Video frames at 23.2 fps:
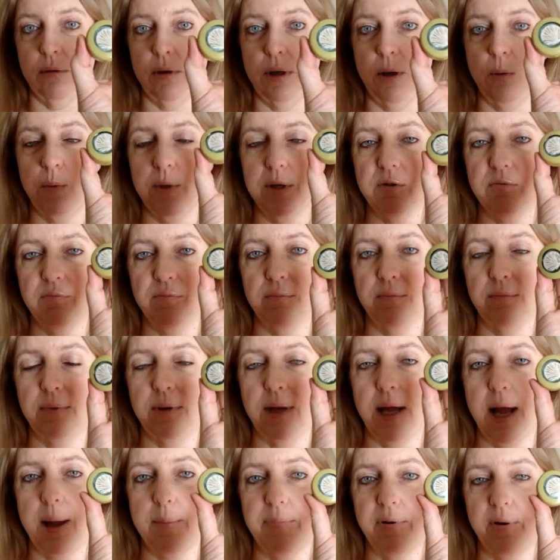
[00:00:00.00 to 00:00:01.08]
it was
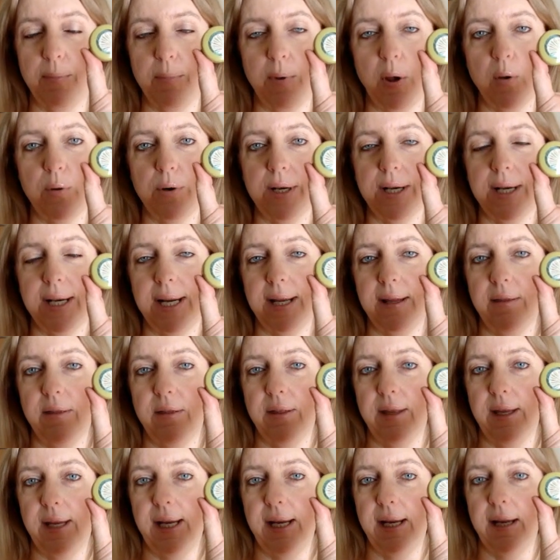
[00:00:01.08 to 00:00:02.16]
uh, promoted in
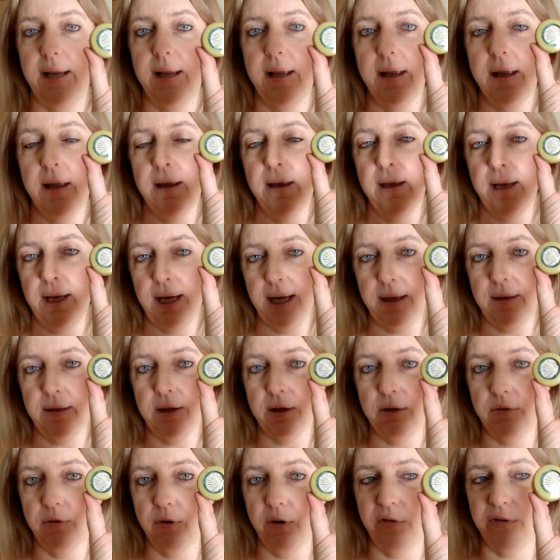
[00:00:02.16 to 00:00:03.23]
the in the
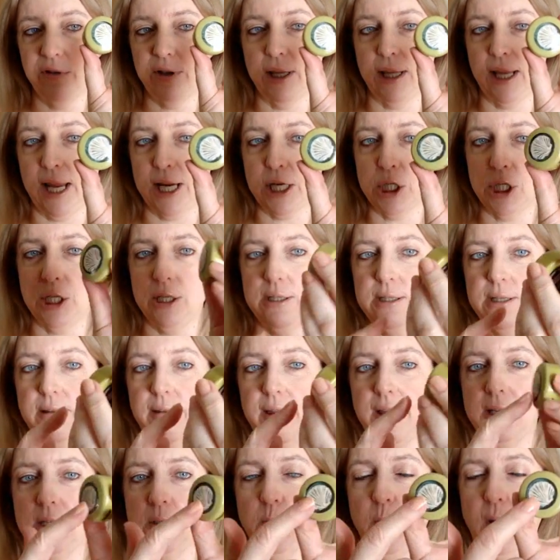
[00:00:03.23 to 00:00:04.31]
Groove collection so
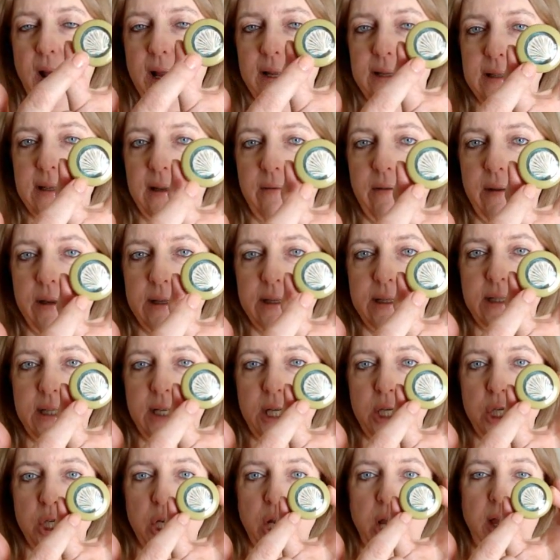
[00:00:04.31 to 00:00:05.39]
that's why it's in the
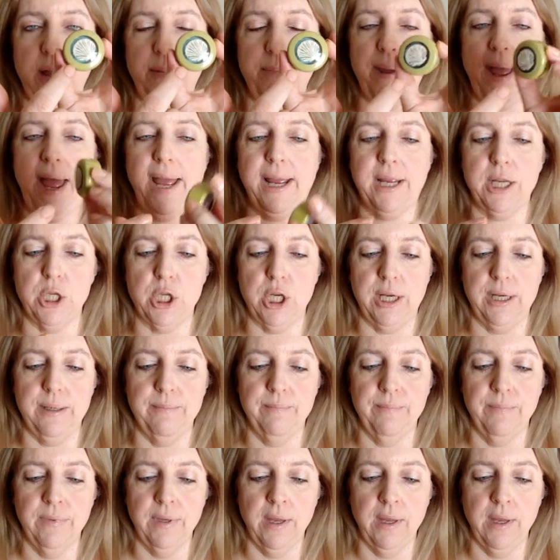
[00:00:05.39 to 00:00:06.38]
seashell packaging